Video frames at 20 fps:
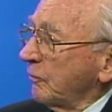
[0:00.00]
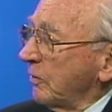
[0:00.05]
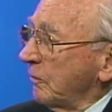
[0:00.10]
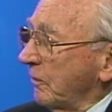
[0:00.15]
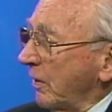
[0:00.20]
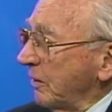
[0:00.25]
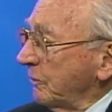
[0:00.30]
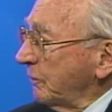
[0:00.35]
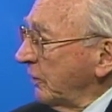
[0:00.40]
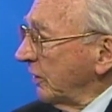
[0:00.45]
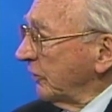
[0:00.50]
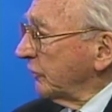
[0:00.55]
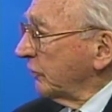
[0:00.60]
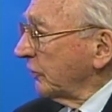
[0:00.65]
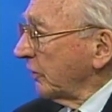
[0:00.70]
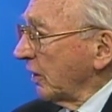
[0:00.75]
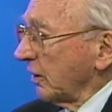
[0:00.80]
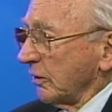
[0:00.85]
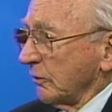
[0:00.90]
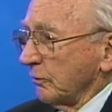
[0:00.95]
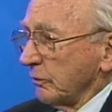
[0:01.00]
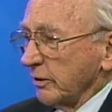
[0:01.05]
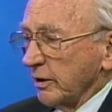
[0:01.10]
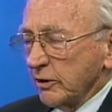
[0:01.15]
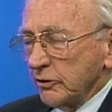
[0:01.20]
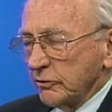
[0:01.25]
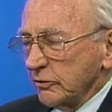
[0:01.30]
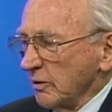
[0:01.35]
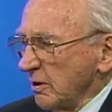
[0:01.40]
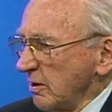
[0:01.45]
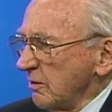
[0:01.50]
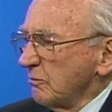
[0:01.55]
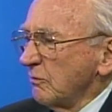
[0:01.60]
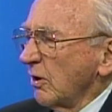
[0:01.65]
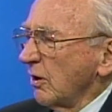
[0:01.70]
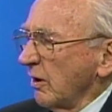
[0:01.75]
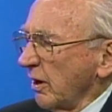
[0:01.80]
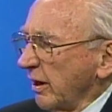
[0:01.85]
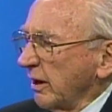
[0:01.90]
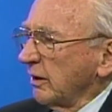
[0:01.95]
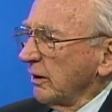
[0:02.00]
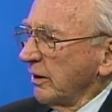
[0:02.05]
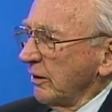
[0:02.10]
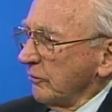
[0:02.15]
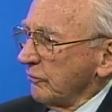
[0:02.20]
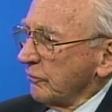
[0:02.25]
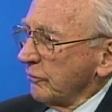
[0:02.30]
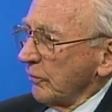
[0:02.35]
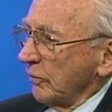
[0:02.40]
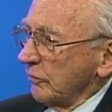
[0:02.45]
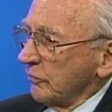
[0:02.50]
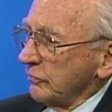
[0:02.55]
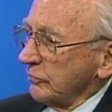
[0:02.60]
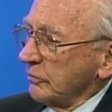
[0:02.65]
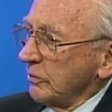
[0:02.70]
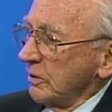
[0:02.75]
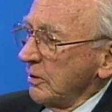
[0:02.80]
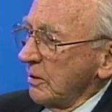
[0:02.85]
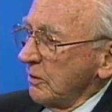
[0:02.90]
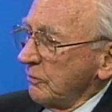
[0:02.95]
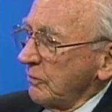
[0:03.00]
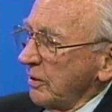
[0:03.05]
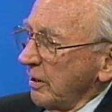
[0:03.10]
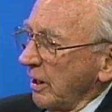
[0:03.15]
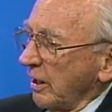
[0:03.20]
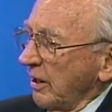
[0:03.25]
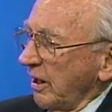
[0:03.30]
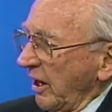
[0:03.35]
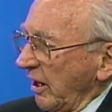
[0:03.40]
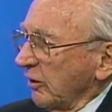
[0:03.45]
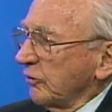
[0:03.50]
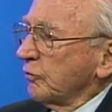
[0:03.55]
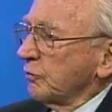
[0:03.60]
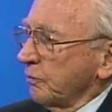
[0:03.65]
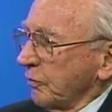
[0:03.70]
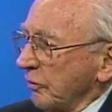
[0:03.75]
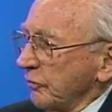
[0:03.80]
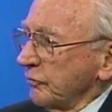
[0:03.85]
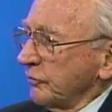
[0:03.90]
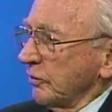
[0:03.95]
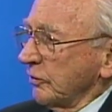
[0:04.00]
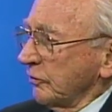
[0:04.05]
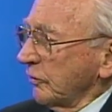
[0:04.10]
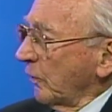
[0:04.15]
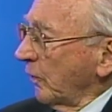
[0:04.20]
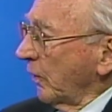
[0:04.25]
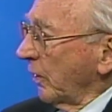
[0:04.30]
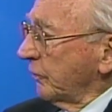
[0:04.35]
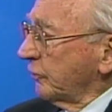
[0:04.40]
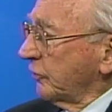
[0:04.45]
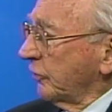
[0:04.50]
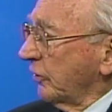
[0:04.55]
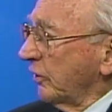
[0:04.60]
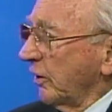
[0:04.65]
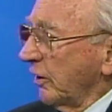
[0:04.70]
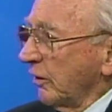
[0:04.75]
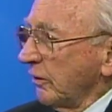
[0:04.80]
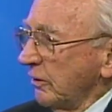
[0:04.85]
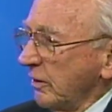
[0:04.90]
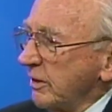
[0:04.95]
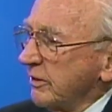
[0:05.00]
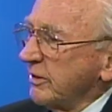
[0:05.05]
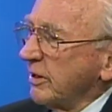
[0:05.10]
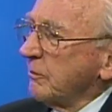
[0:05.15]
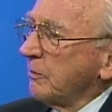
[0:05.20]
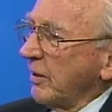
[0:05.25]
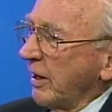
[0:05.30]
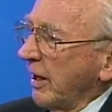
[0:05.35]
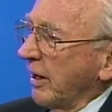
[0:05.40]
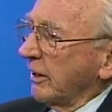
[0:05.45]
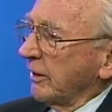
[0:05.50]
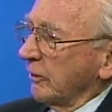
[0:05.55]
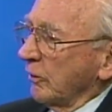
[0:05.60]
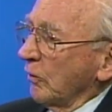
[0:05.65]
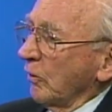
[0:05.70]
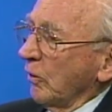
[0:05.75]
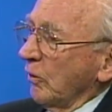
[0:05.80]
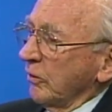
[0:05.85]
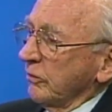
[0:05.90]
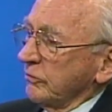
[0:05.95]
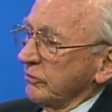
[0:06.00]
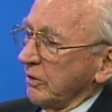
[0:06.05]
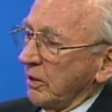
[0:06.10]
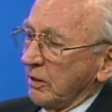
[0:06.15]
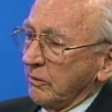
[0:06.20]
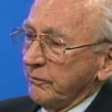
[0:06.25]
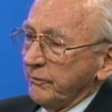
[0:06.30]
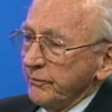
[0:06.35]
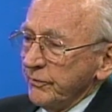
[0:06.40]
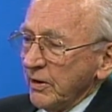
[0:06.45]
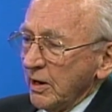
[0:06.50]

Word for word: We might be in second place, more likely in first. We got experts at corruption here. They've been at it a long time.